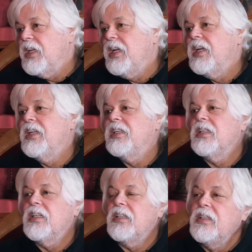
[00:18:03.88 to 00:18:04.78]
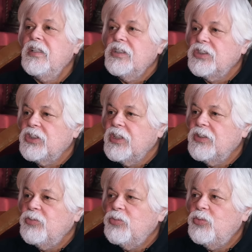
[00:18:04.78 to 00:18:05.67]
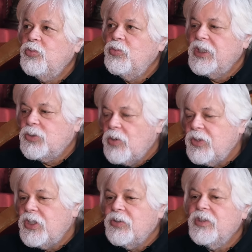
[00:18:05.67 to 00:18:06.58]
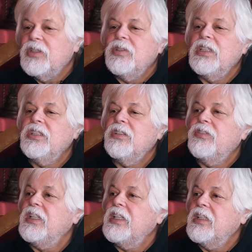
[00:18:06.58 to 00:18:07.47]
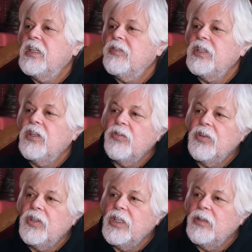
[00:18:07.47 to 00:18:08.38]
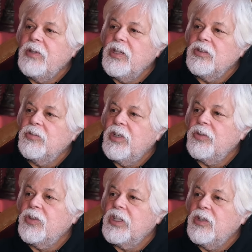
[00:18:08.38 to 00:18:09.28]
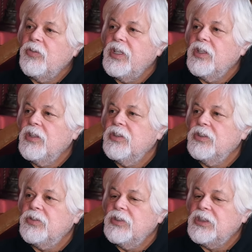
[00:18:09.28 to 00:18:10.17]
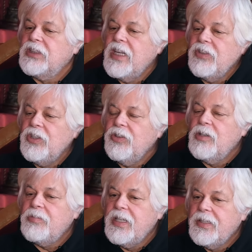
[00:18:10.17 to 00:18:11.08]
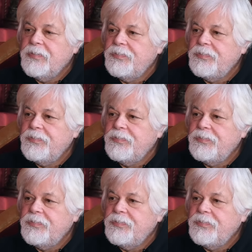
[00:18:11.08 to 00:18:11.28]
And so that's what we do. We intervene and we don't worry about whether we're going to win or lose. We just have to do our part.